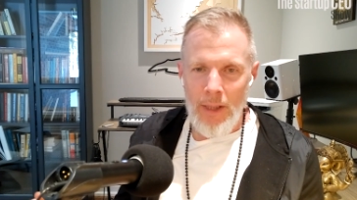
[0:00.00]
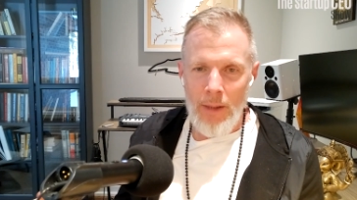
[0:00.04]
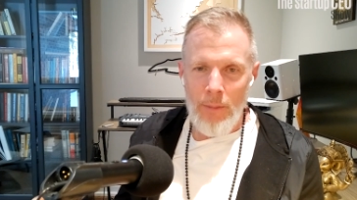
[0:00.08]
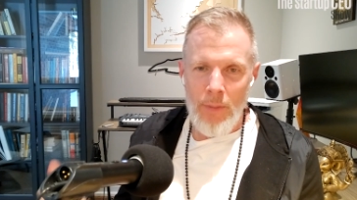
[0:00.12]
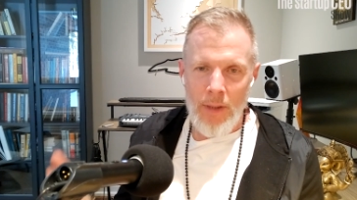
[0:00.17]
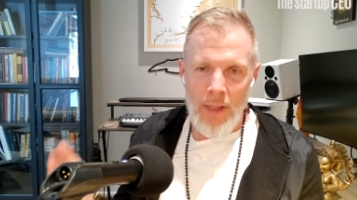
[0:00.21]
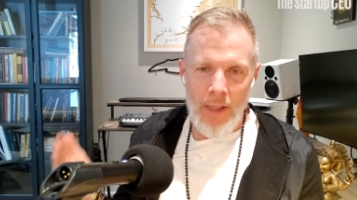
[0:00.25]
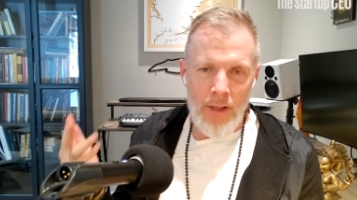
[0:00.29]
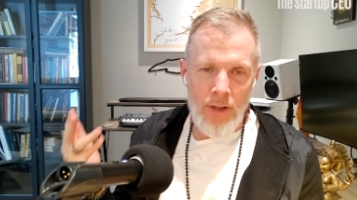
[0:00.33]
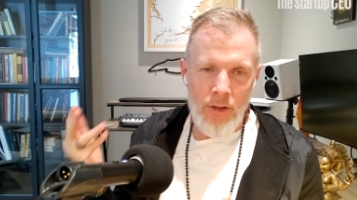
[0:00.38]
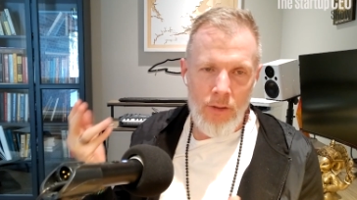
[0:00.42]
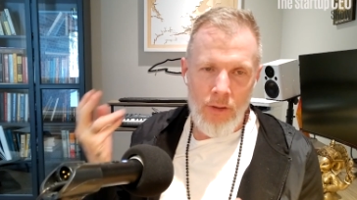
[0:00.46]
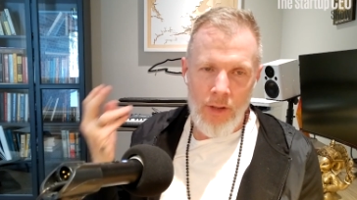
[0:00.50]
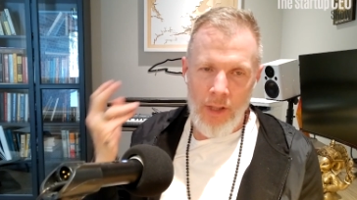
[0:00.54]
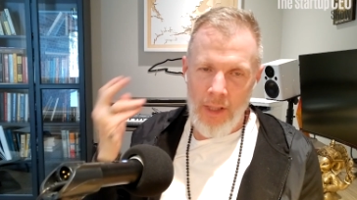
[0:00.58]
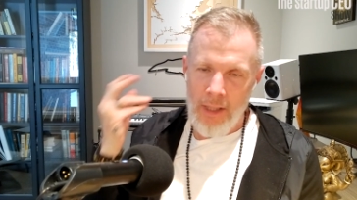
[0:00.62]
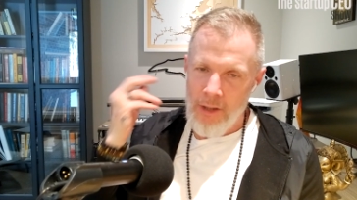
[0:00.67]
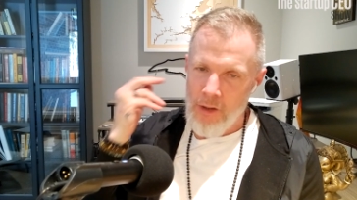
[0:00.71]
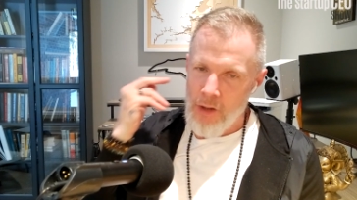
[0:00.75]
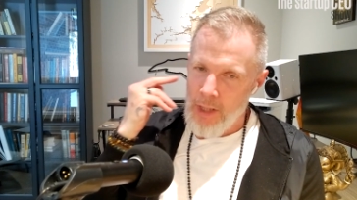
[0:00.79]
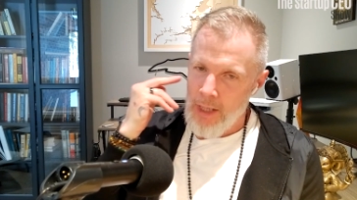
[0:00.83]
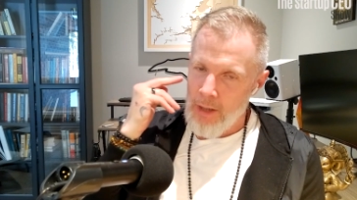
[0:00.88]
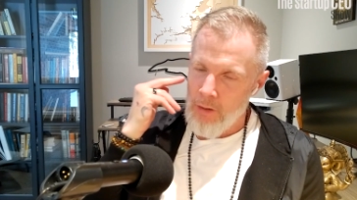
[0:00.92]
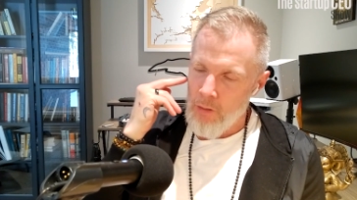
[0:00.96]
But I do think
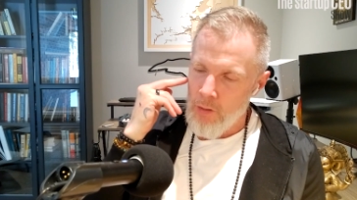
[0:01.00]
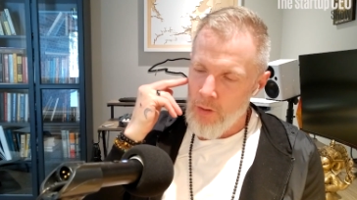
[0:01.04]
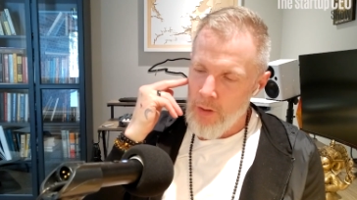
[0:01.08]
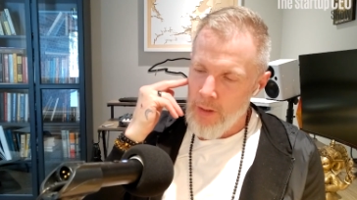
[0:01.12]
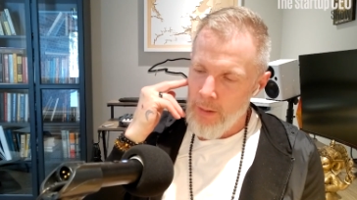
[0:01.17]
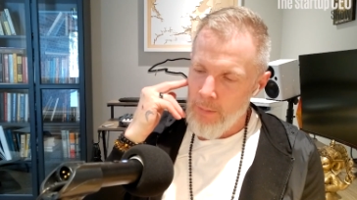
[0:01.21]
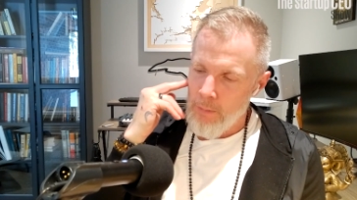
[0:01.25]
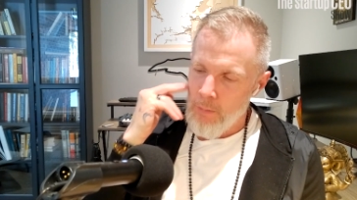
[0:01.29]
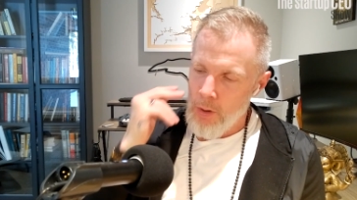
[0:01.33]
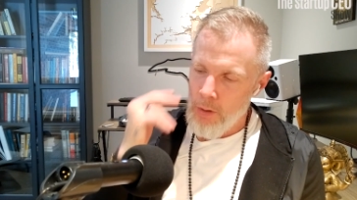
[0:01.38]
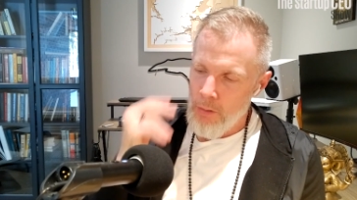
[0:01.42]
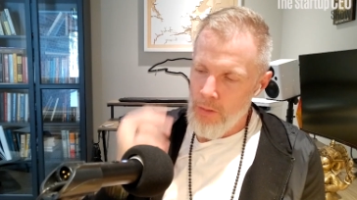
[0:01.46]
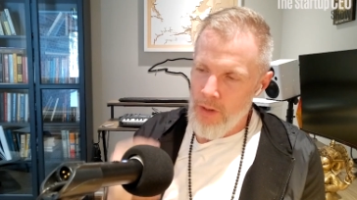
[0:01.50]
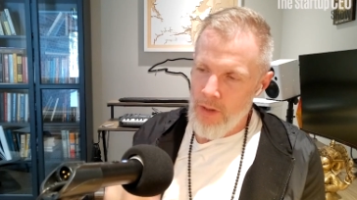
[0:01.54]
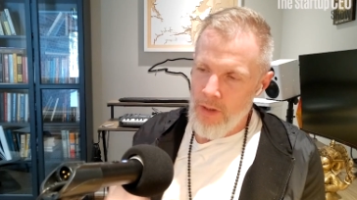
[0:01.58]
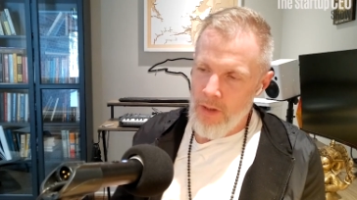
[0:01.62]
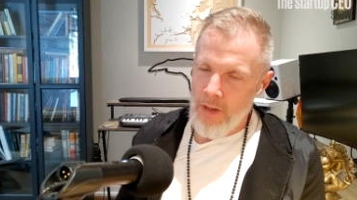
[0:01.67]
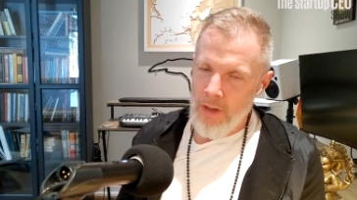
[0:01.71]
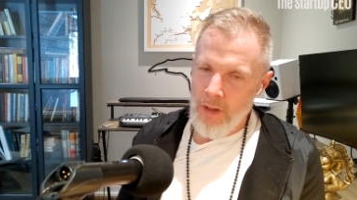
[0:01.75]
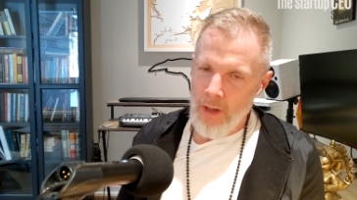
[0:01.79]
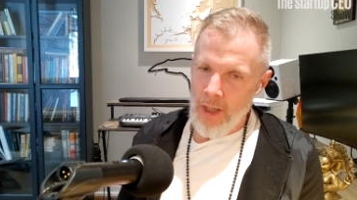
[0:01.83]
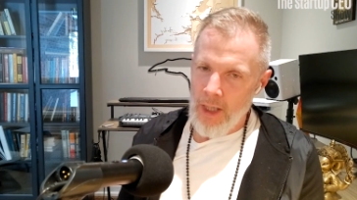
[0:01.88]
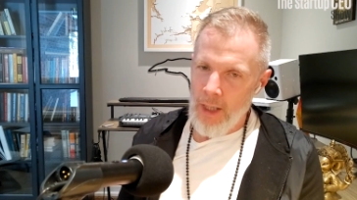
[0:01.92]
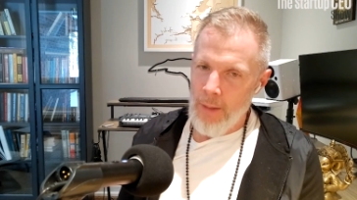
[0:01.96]
generally most
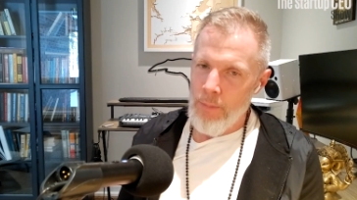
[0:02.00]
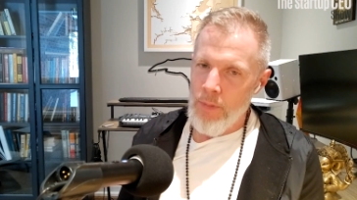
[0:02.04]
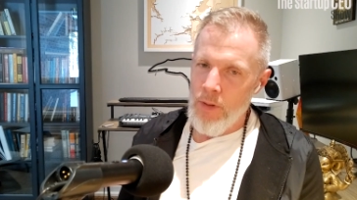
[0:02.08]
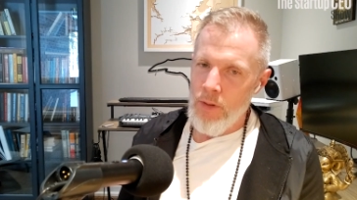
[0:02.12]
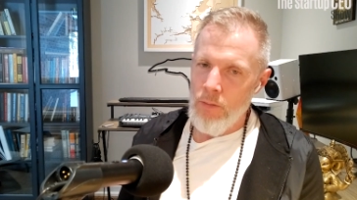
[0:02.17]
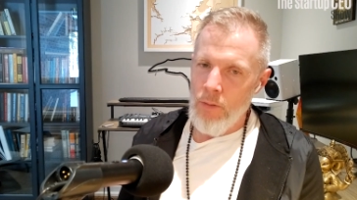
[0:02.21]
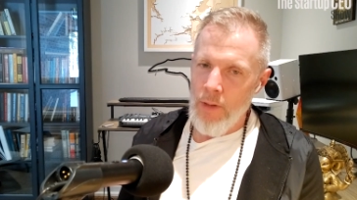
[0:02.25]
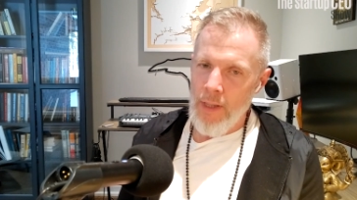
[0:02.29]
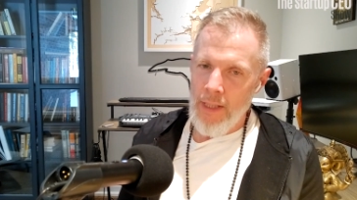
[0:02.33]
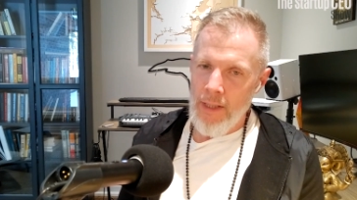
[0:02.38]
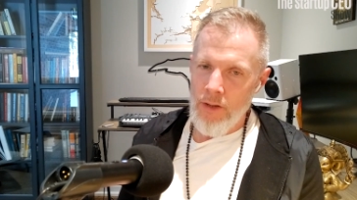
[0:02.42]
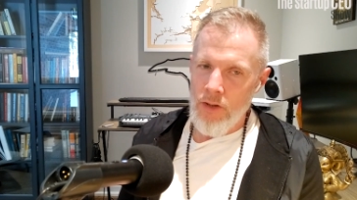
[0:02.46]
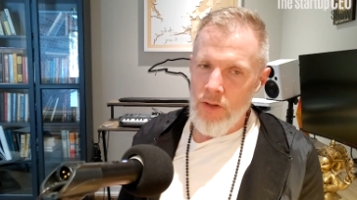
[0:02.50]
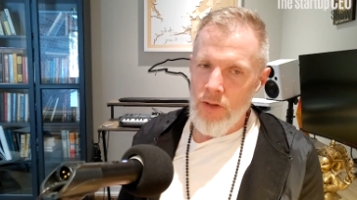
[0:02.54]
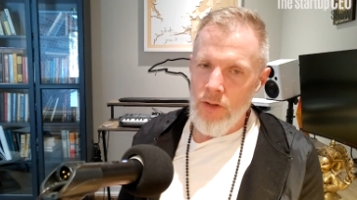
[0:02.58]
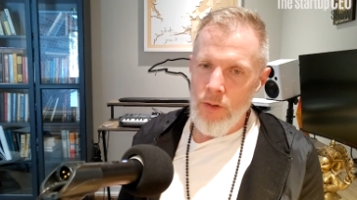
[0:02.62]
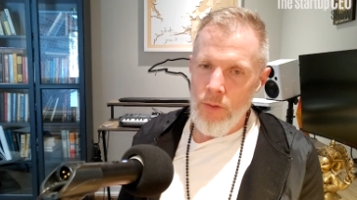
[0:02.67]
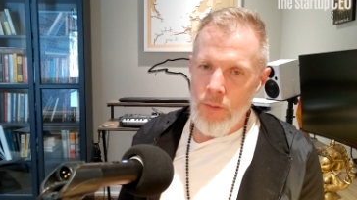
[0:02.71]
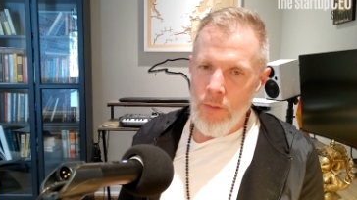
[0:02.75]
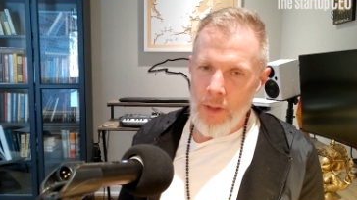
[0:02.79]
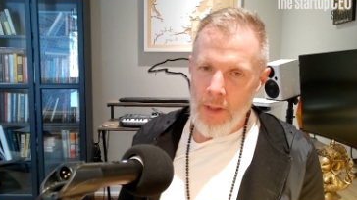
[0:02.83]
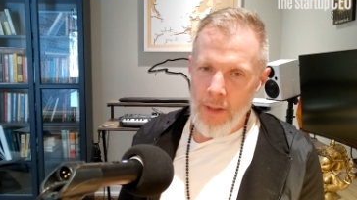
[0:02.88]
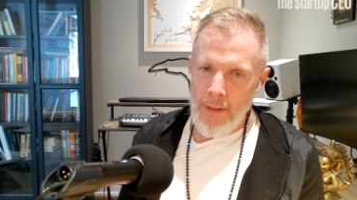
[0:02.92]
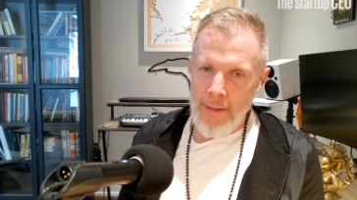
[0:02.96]
startups raise
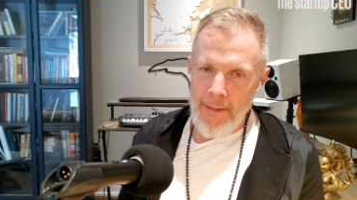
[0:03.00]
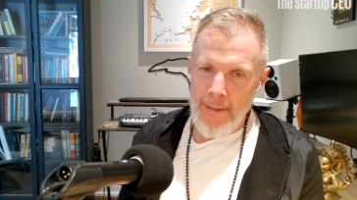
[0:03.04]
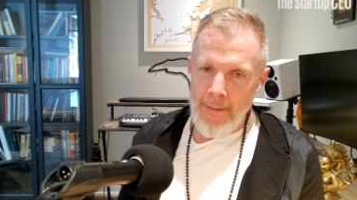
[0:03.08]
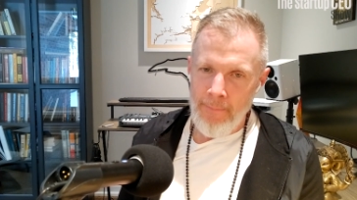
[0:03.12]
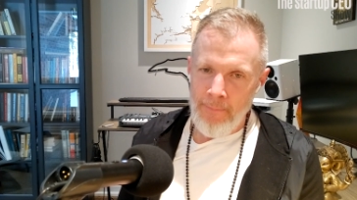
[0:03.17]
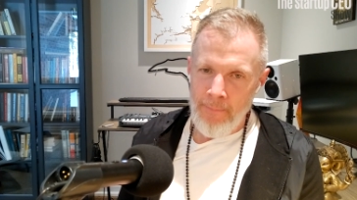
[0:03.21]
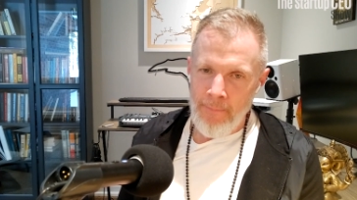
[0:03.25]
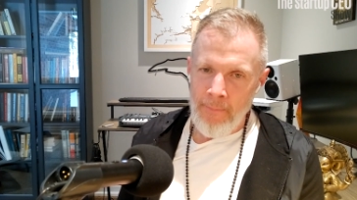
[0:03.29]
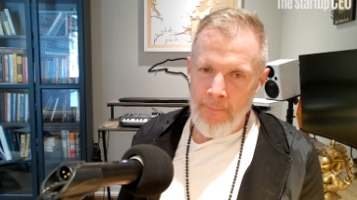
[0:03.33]
too early.